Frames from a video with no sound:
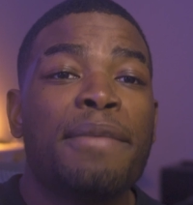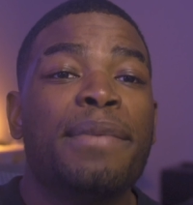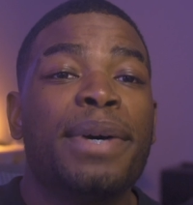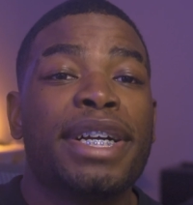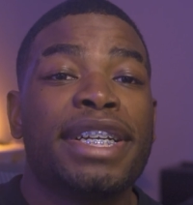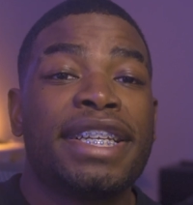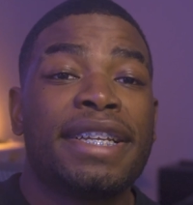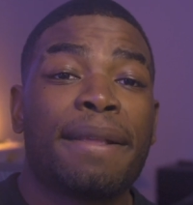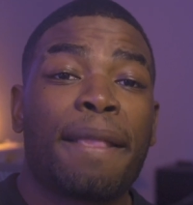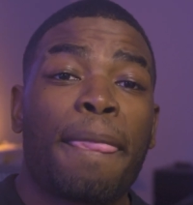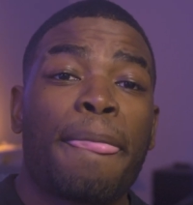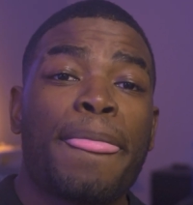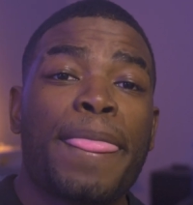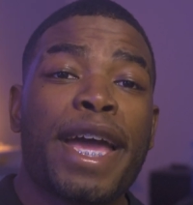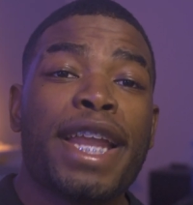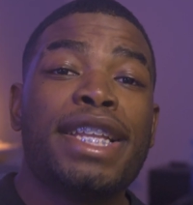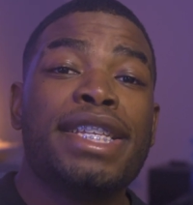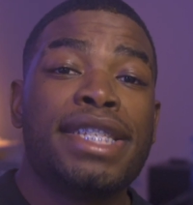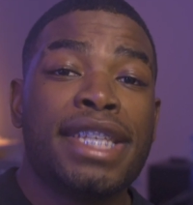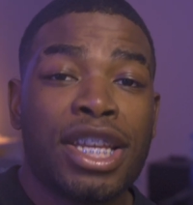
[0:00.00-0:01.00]
But
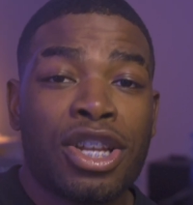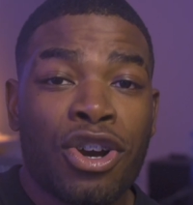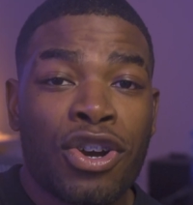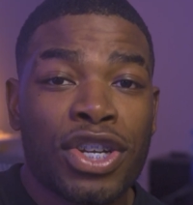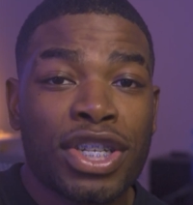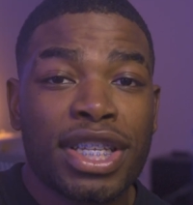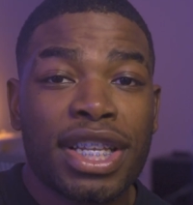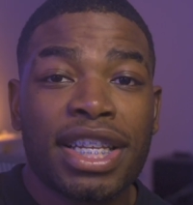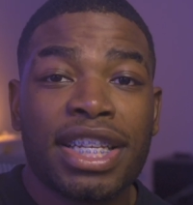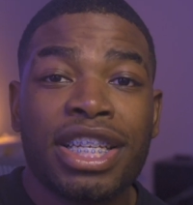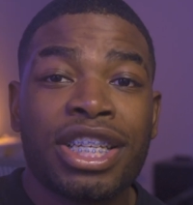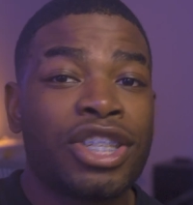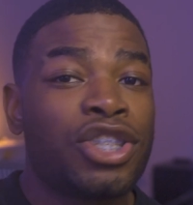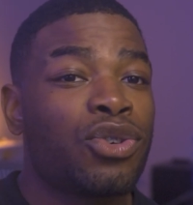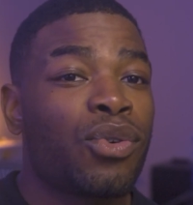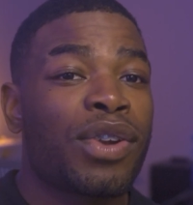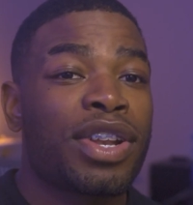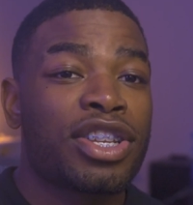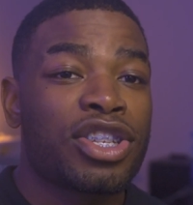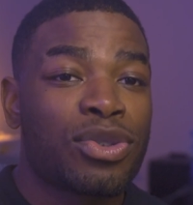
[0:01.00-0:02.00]
that is it, honestly,
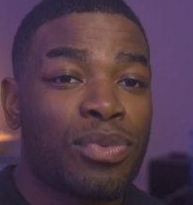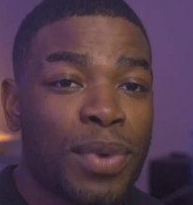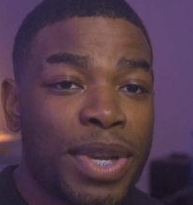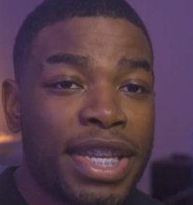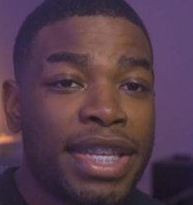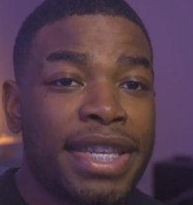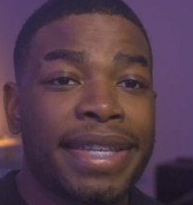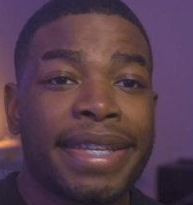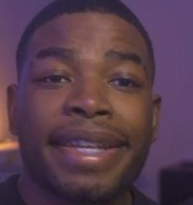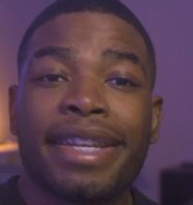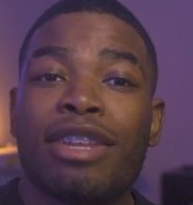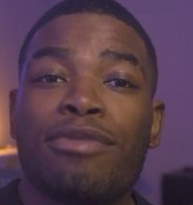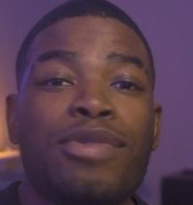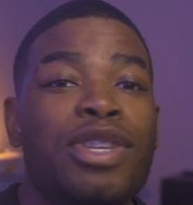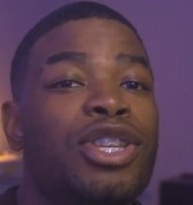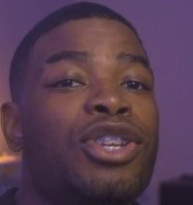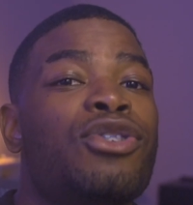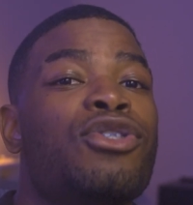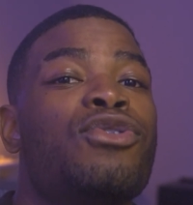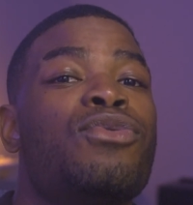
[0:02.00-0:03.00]
short and sweet. Let
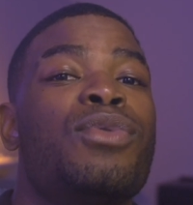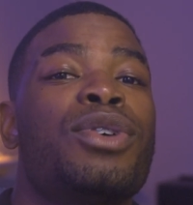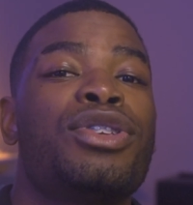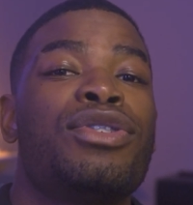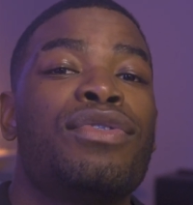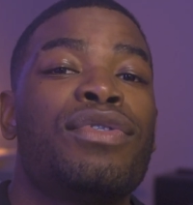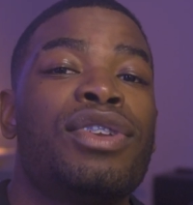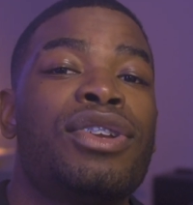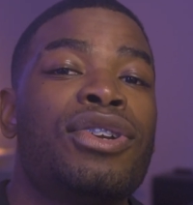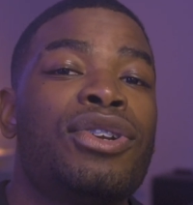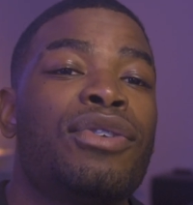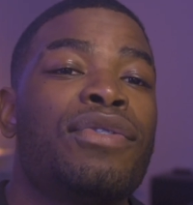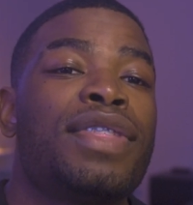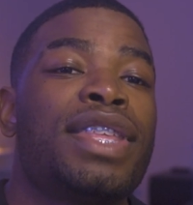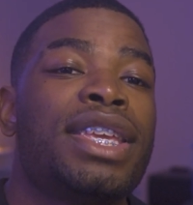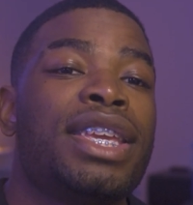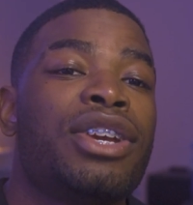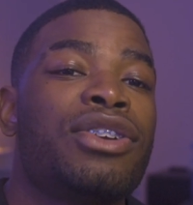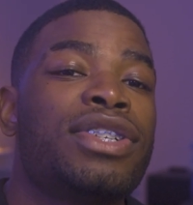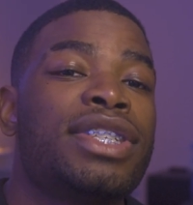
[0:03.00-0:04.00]
me know what you've learned over
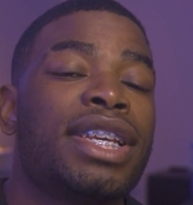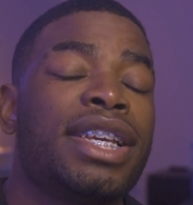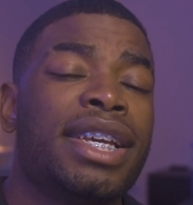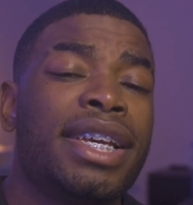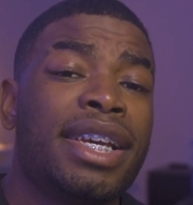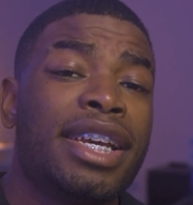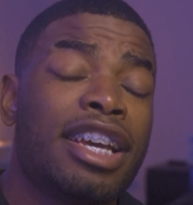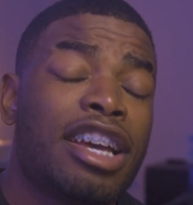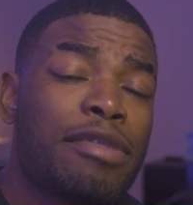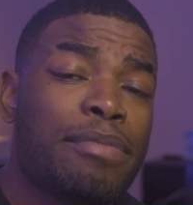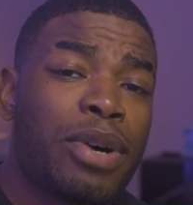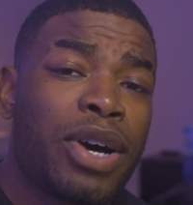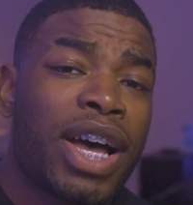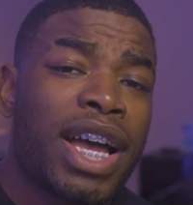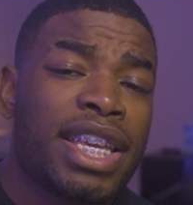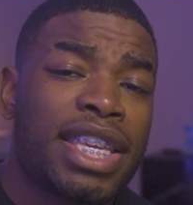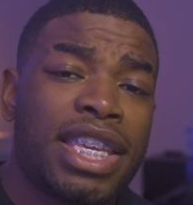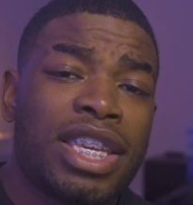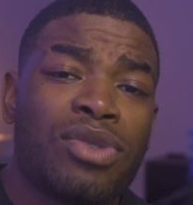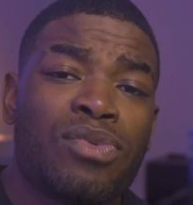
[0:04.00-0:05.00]
the years about
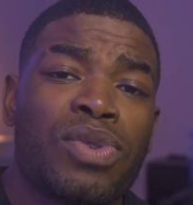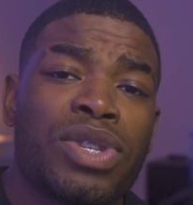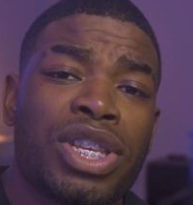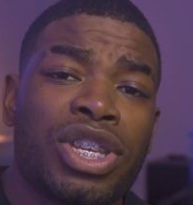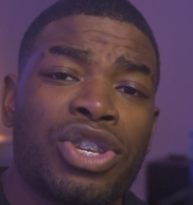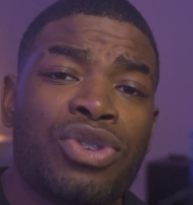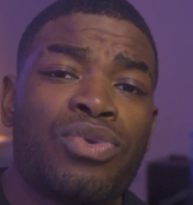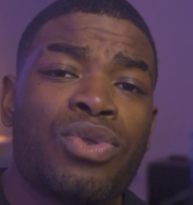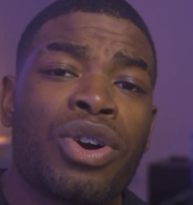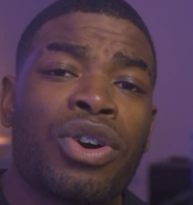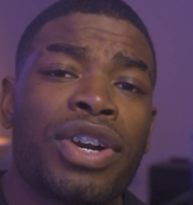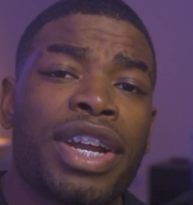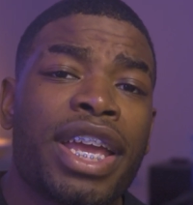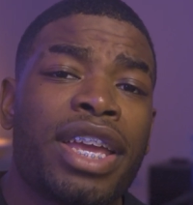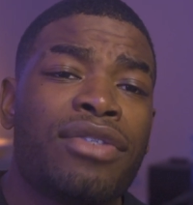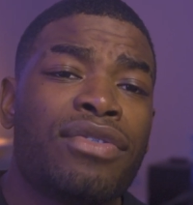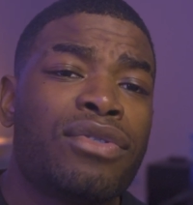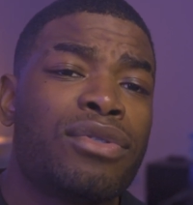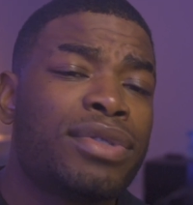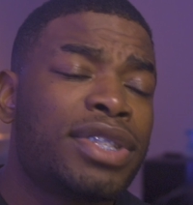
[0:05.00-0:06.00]
hacking, whether you are
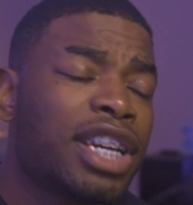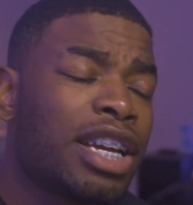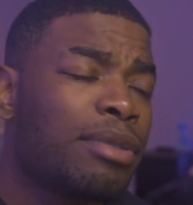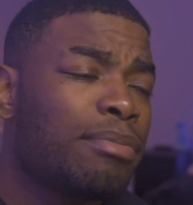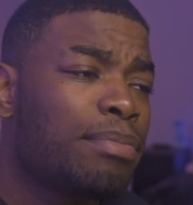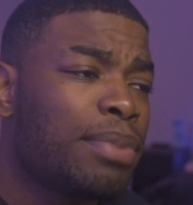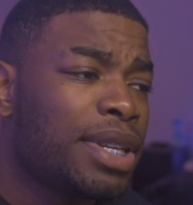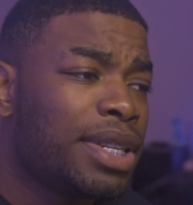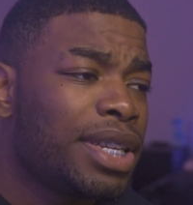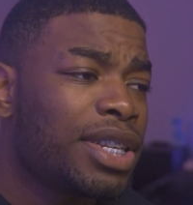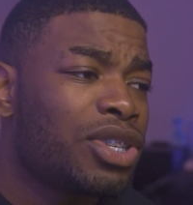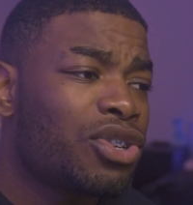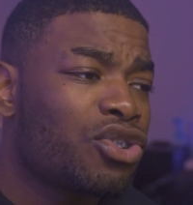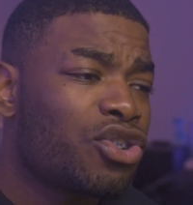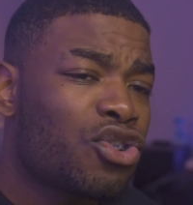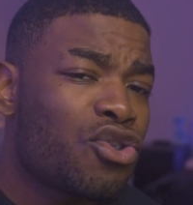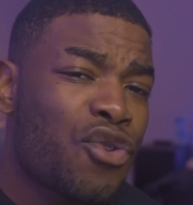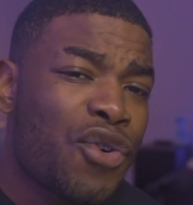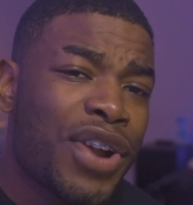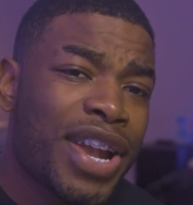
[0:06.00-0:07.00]
a full-time pen tester
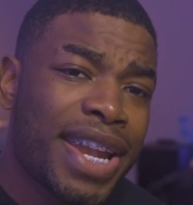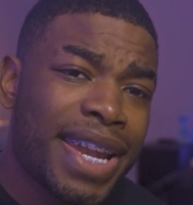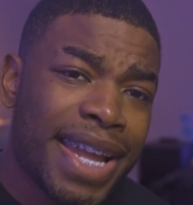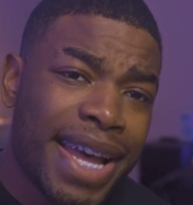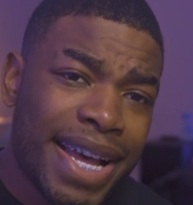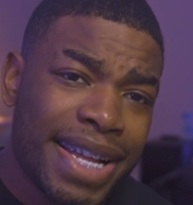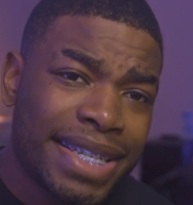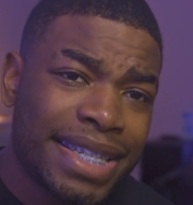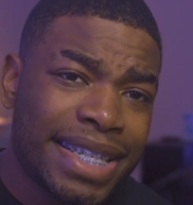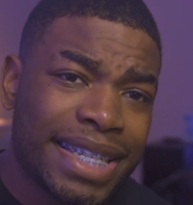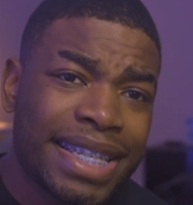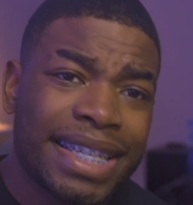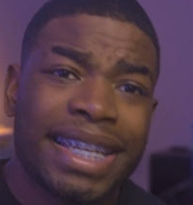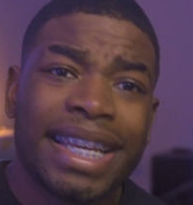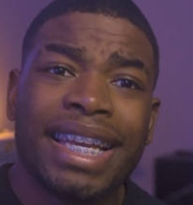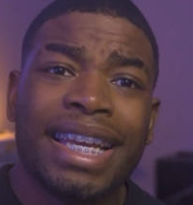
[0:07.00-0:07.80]
or not.